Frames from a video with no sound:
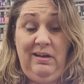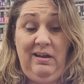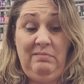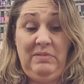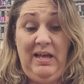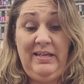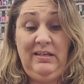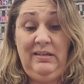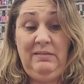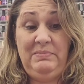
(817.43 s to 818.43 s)
I'm
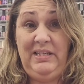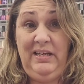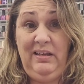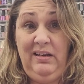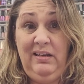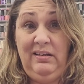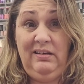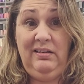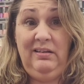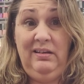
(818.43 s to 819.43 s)
liking it. I'm digging it.
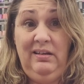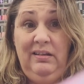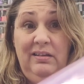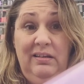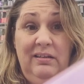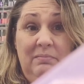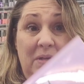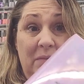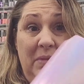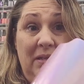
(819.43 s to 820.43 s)
I'm
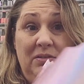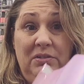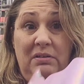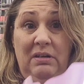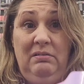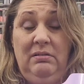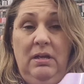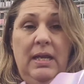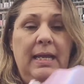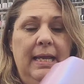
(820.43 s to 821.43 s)
like making sure
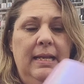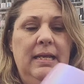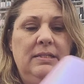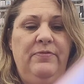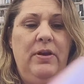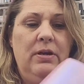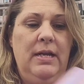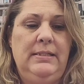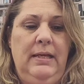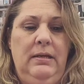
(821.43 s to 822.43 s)
it is very
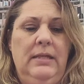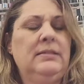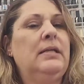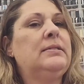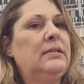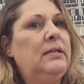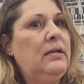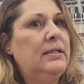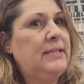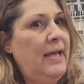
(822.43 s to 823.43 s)
nice. Like,
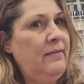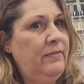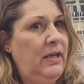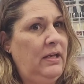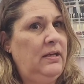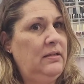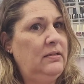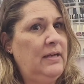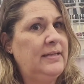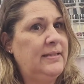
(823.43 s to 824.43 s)
it's heavy,
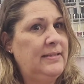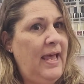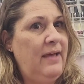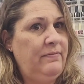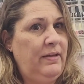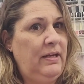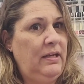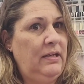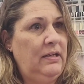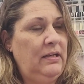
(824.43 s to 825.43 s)
guys. It's heavy.
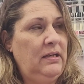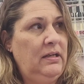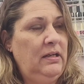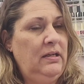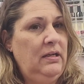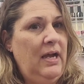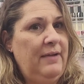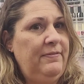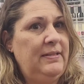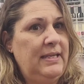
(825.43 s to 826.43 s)
I
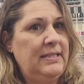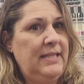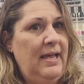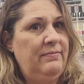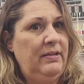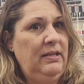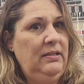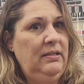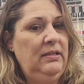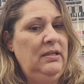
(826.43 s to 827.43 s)
feel like it's heavy,
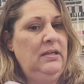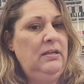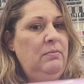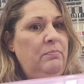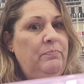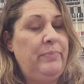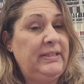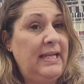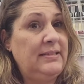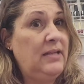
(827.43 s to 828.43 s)
but
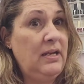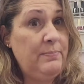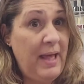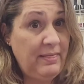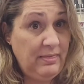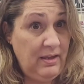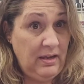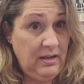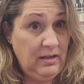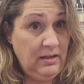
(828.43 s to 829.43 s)
that's not a bad thing,